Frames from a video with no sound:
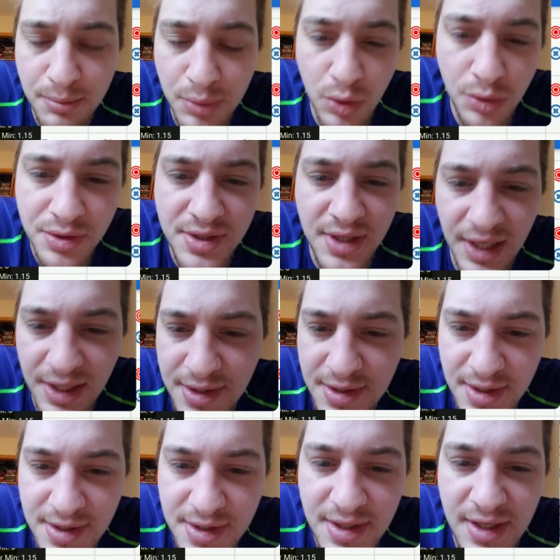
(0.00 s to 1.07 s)
both sites
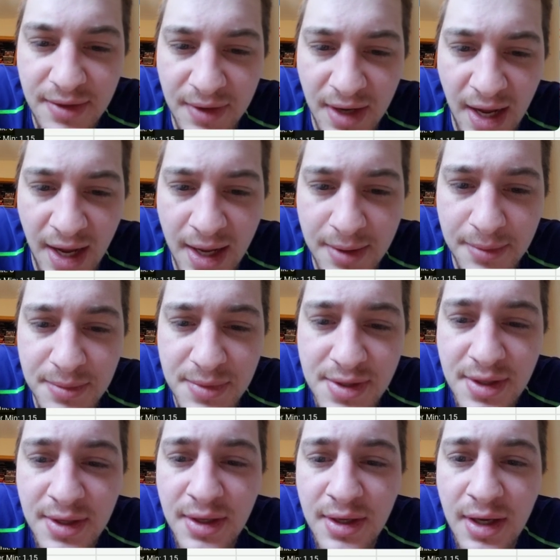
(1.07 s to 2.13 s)
is Steven Adams.
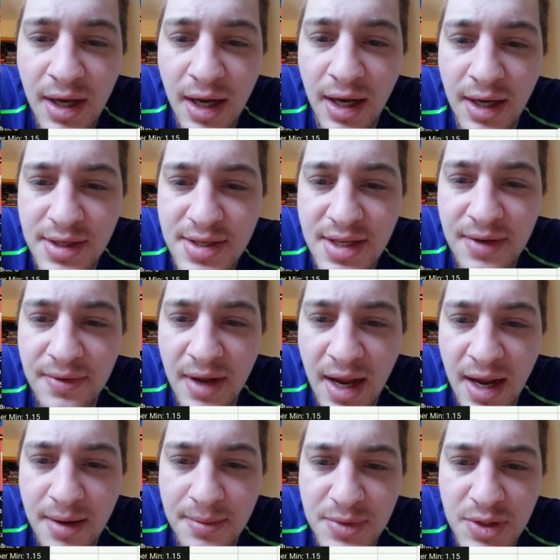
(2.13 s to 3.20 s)
Steven
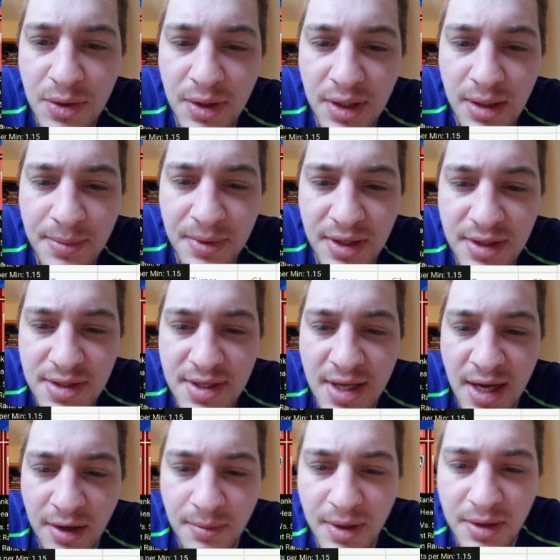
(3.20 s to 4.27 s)
Adams going up against
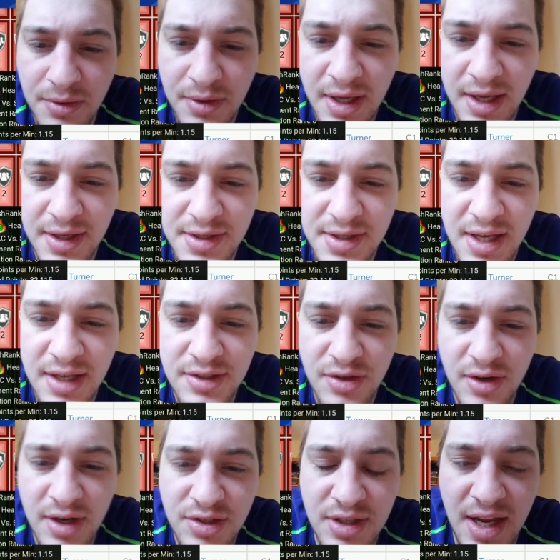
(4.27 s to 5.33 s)
Sacramento Kings. Kings
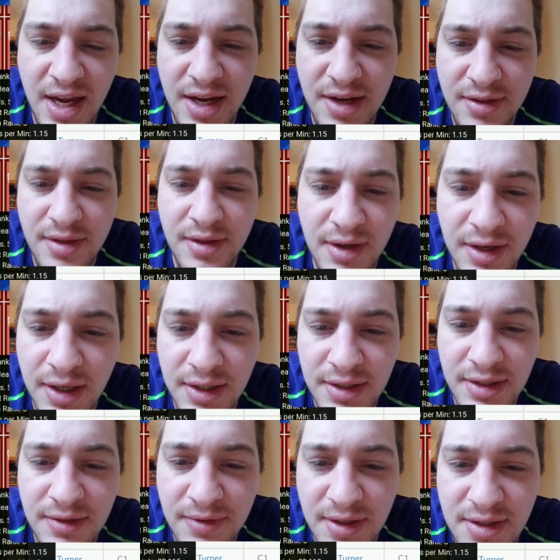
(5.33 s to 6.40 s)
are actually 8th
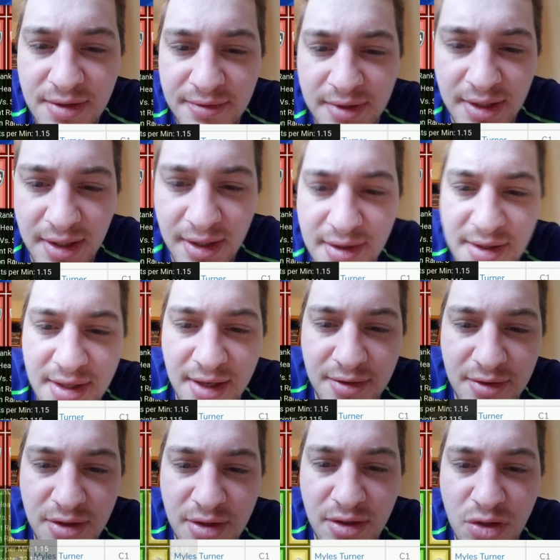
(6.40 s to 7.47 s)
defensively against
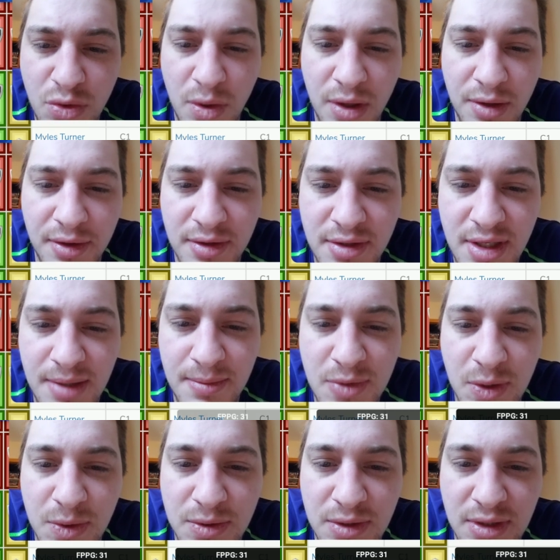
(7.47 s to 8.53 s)
centers and 12th in team
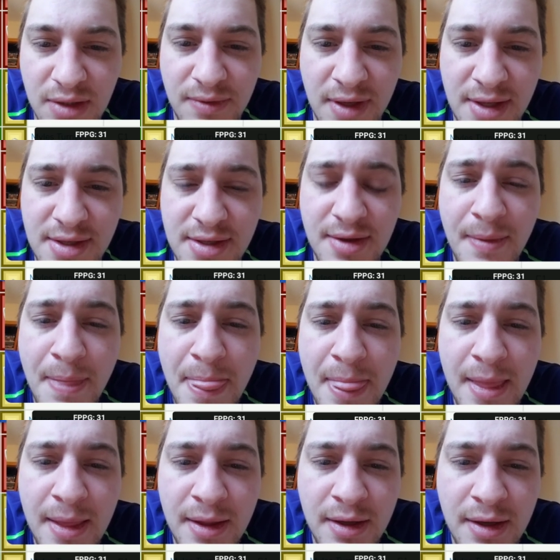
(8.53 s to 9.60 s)
total defense.
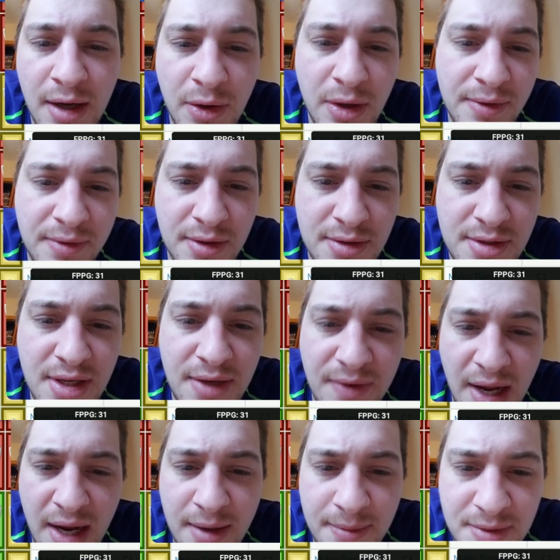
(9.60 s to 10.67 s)
However, Steven
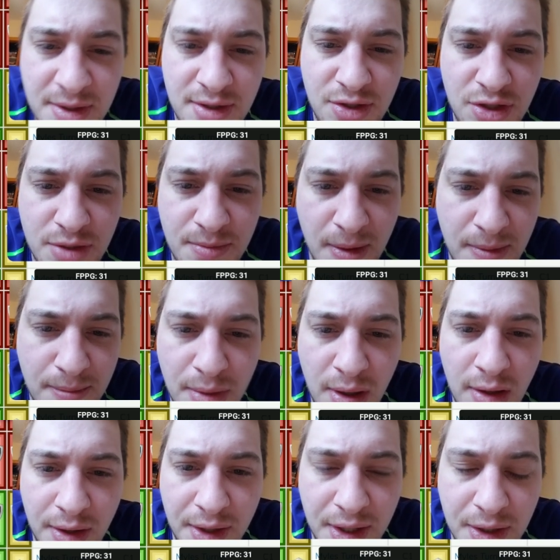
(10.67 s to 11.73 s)
Adams has just been
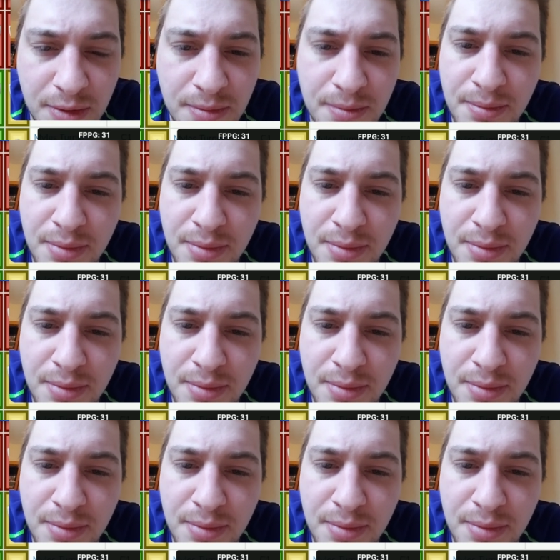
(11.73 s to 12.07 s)
balling out,